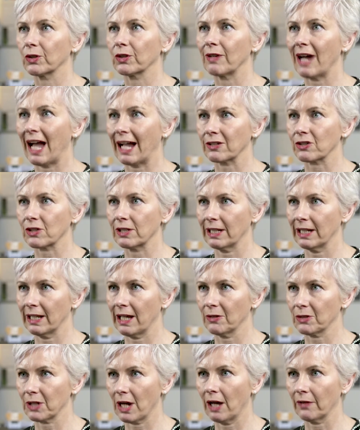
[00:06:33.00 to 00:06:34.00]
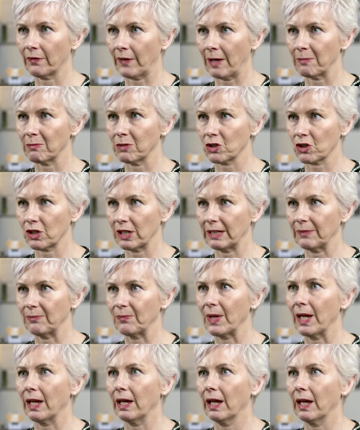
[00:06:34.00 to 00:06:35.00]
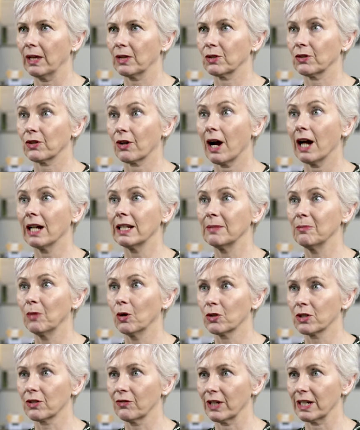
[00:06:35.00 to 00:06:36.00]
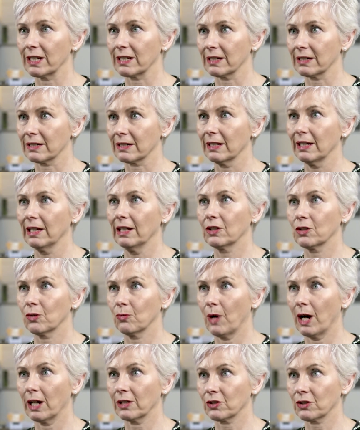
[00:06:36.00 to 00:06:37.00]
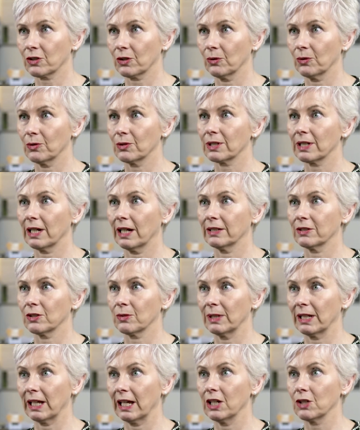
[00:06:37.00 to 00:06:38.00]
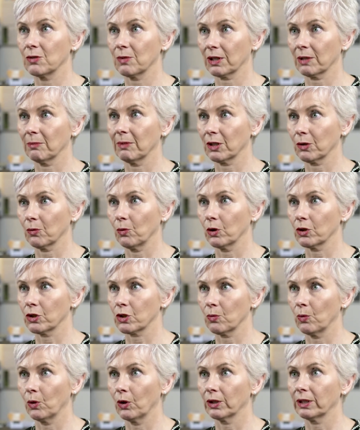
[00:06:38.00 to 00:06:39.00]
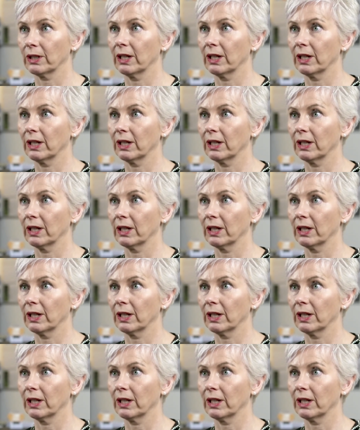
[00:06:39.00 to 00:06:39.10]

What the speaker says: they're actually allowed on that machine. So they're highly motivated to watch those and to engage with them on a one-to-one